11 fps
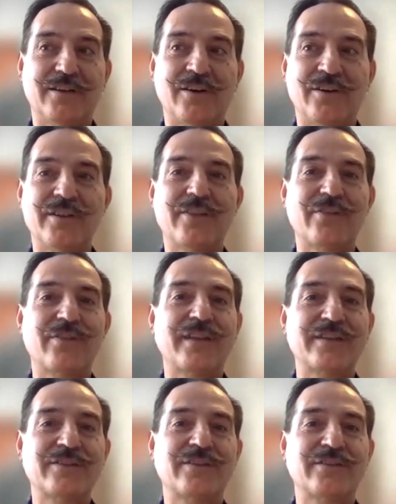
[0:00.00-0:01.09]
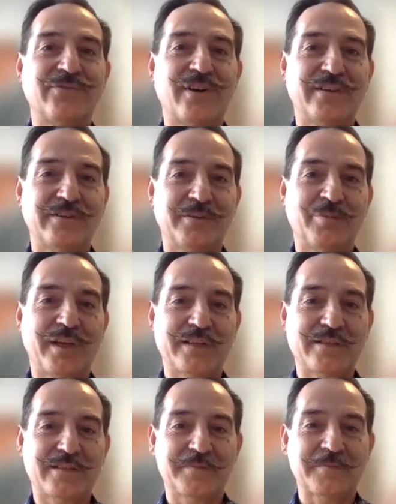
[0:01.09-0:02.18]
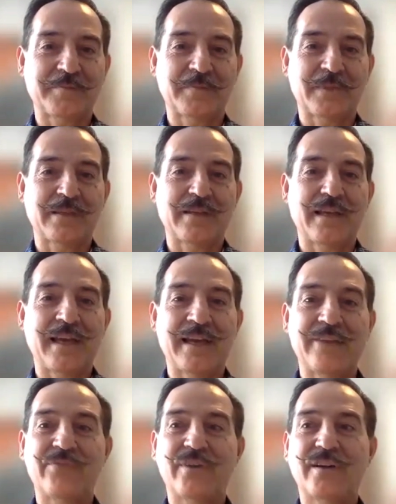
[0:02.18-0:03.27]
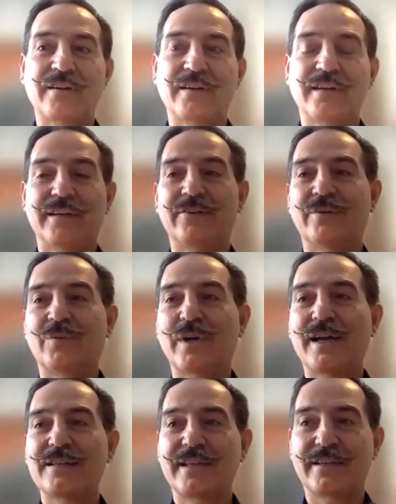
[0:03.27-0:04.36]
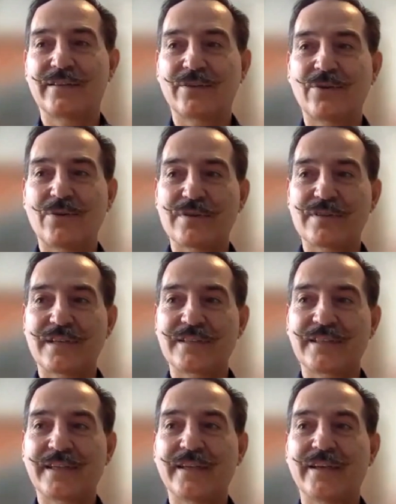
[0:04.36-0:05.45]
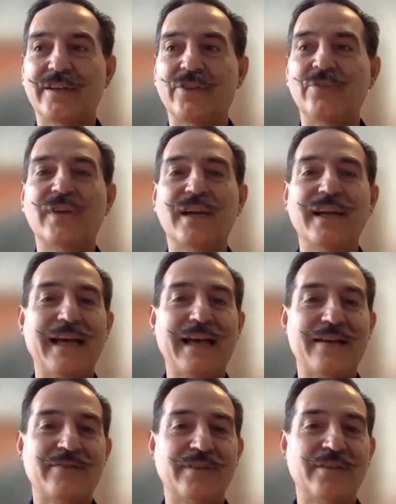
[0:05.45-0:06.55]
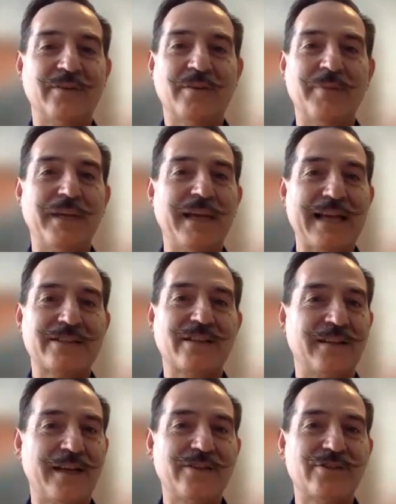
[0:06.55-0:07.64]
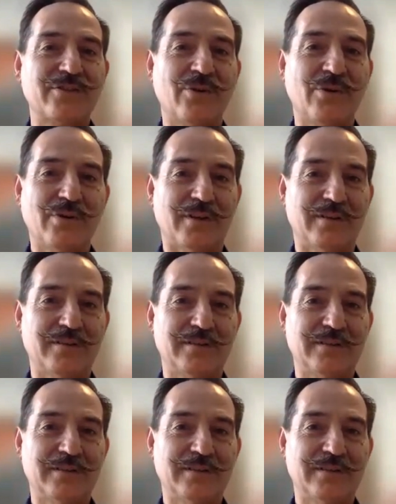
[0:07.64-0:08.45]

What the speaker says: all the other things start to fall into place. And if you're, and what I say in the course, I say, you've got to have, a big ass audacious goal.